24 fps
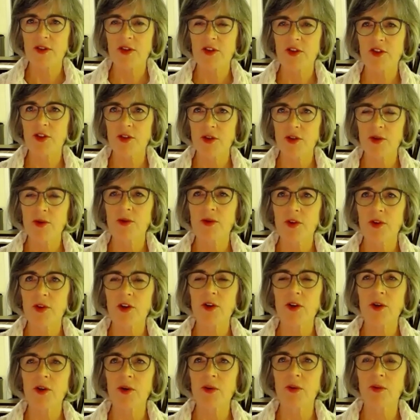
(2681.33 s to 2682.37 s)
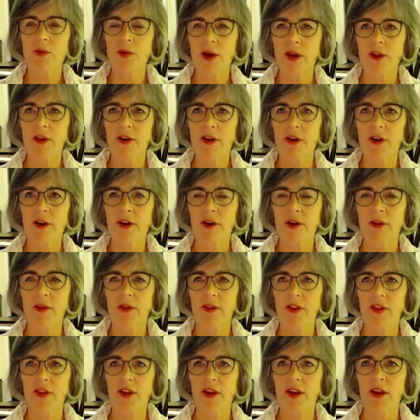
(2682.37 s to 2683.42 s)
Do you know whether
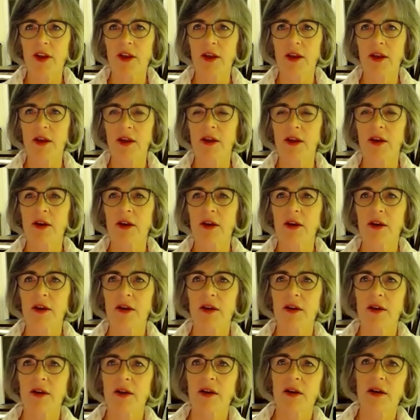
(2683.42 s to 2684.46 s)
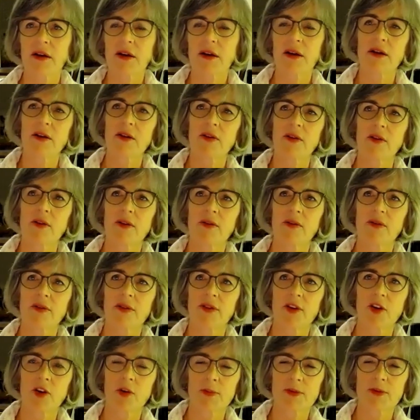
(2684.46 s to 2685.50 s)
the
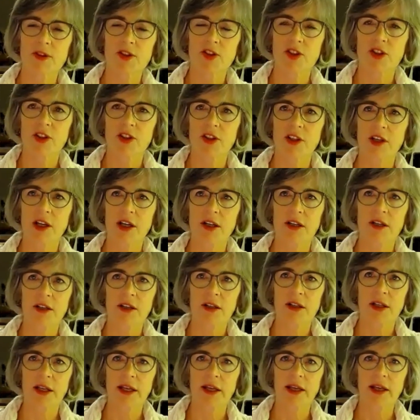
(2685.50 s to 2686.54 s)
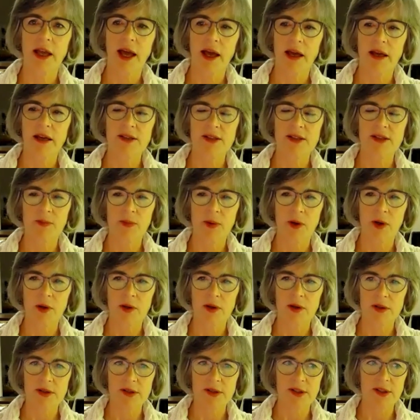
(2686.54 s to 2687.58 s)
opposition currently has a
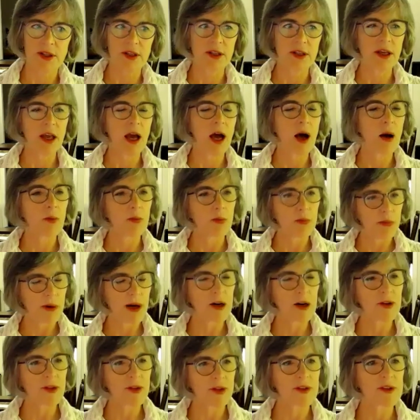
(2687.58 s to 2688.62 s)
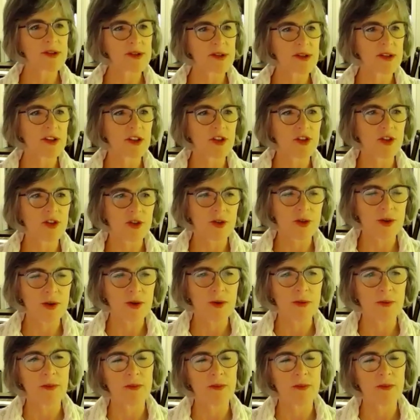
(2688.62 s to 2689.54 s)
policy about this issue?